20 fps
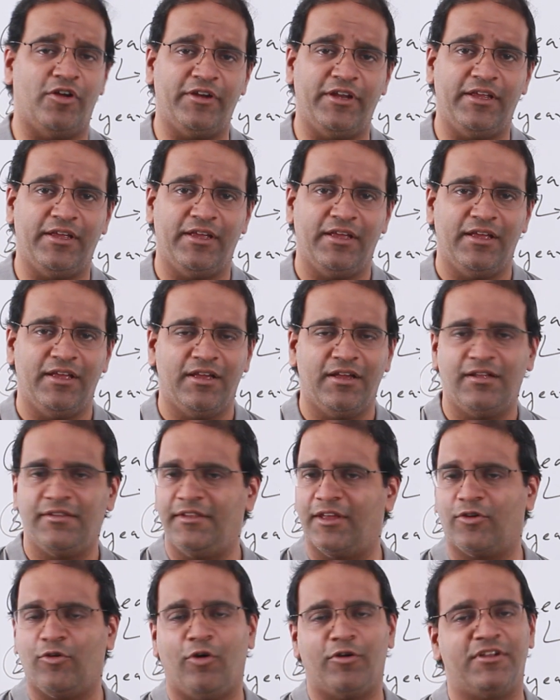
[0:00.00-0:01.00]
I'm sorry.
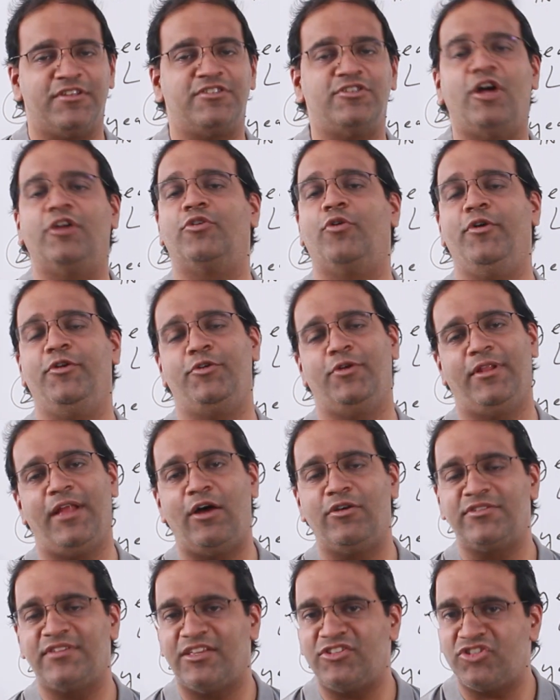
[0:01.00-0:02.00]
The court is not
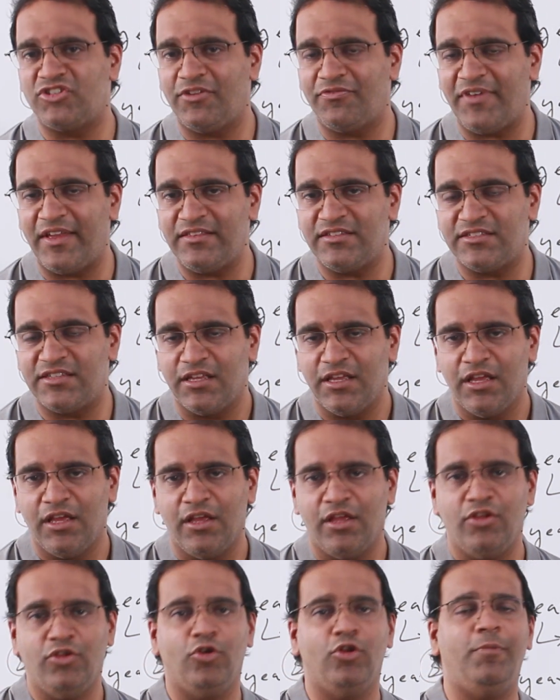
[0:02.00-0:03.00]
going to allow such
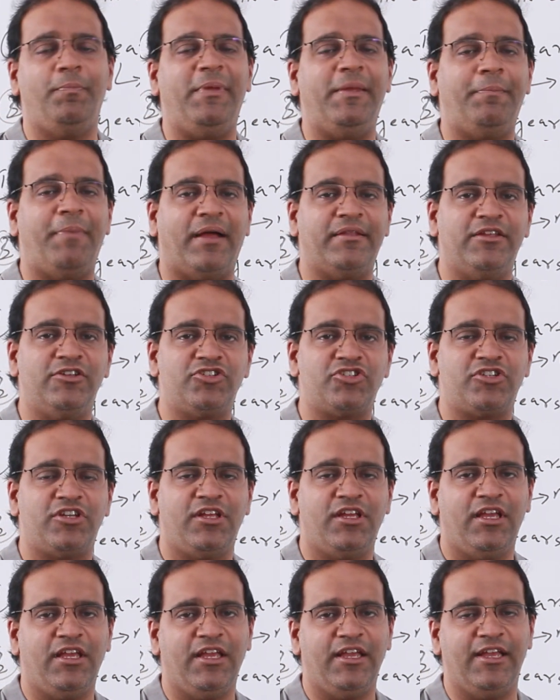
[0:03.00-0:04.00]
defense. You'll be
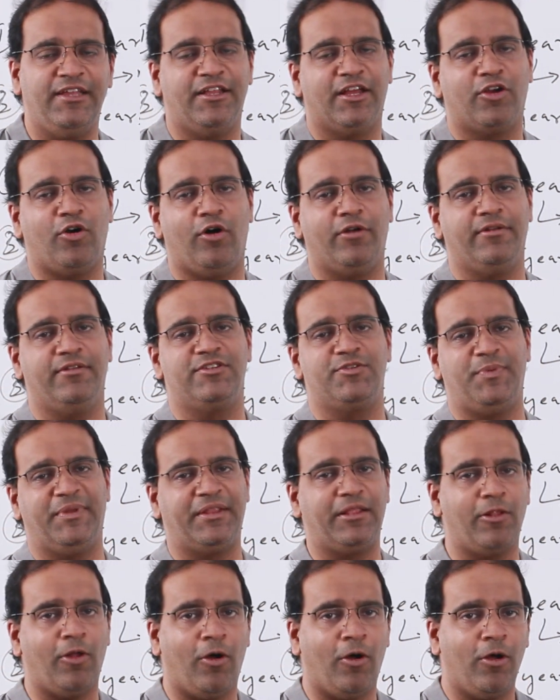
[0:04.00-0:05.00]
punished in
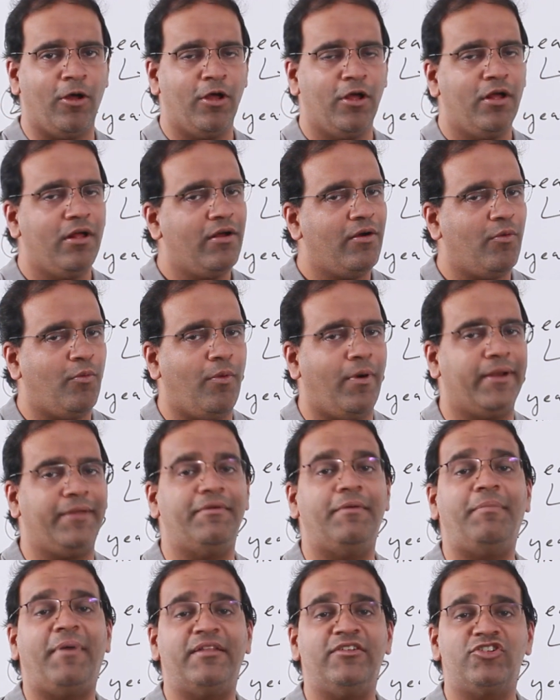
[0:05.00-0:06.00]
accordance with law,
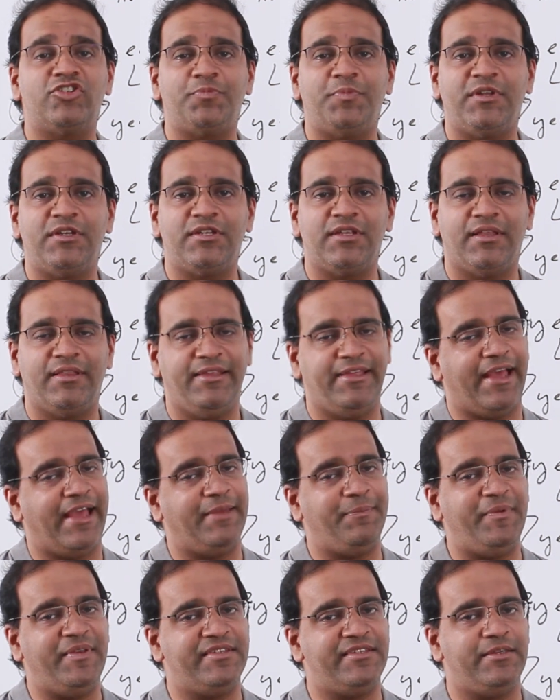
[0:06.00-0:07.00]
whatever punishment
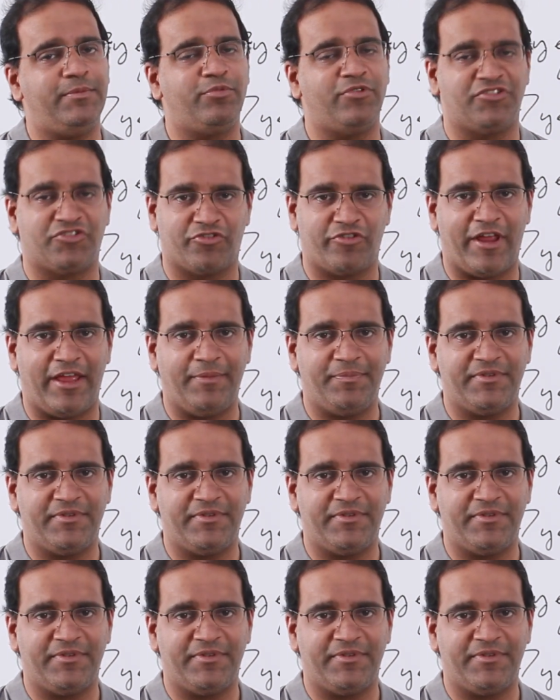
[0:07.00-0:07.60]
the IPC